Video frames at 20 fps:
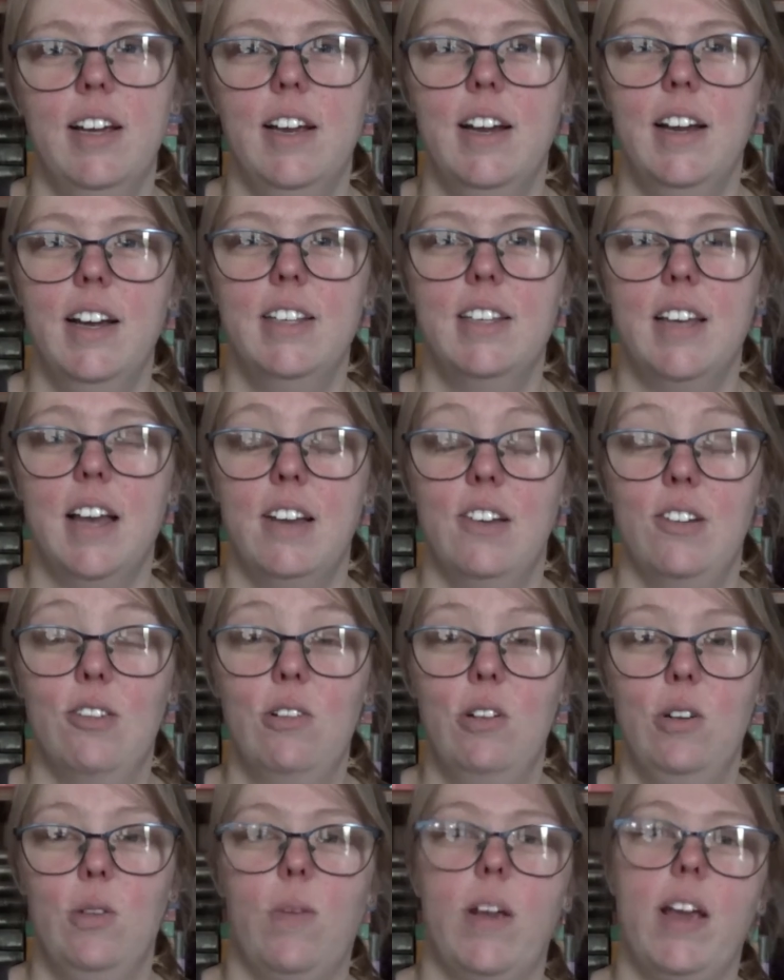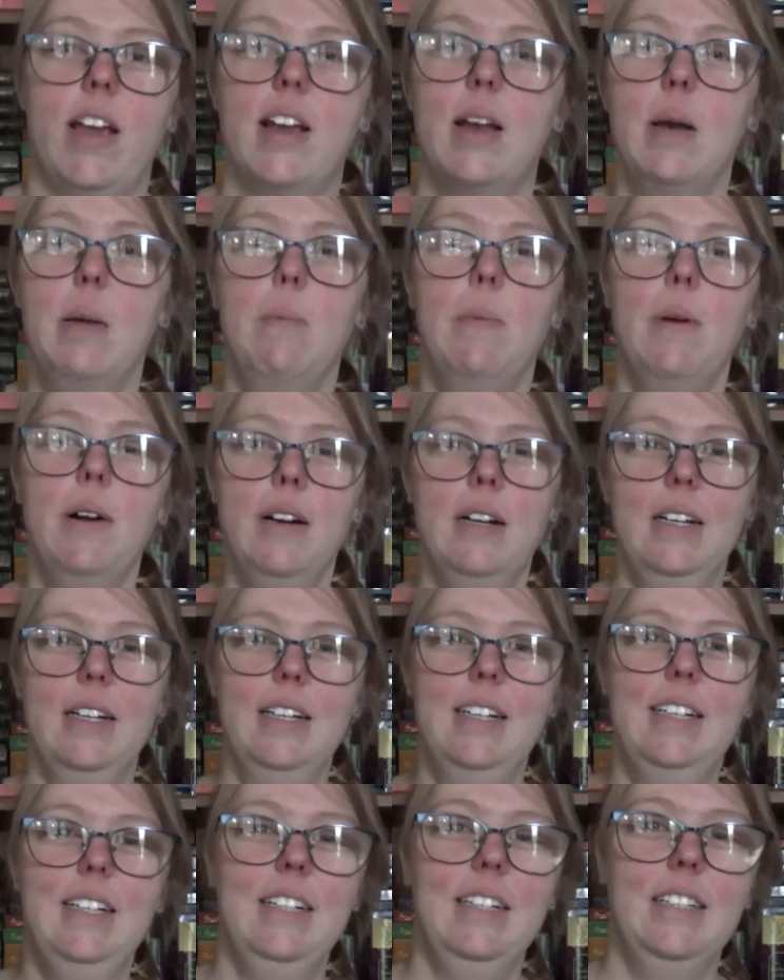guys and a good week.
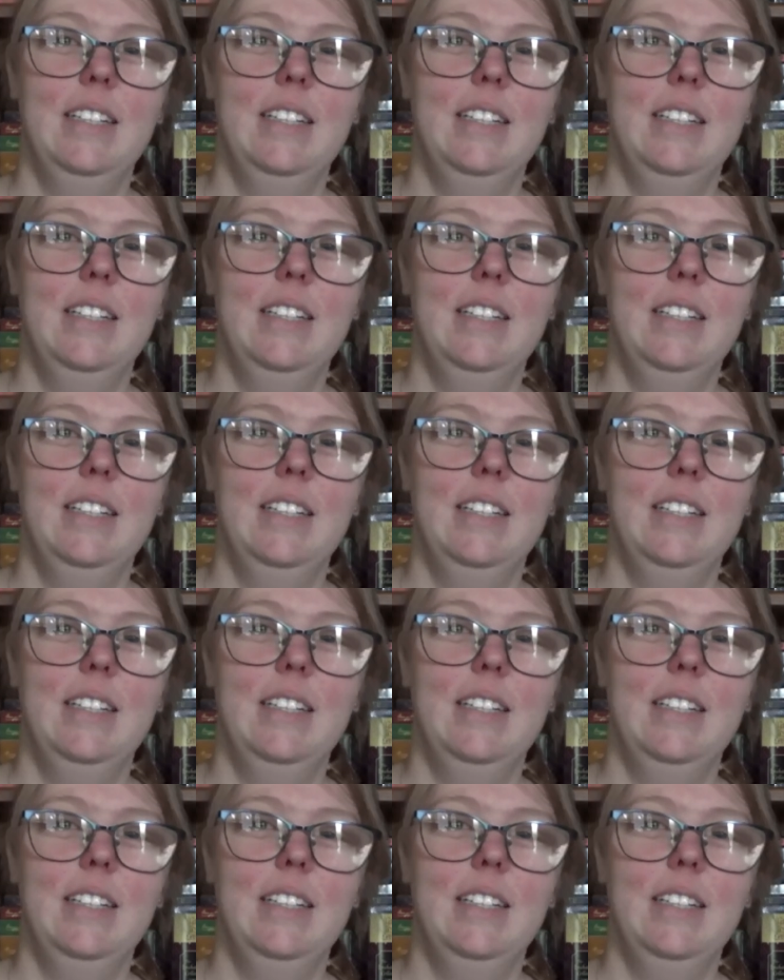Bye!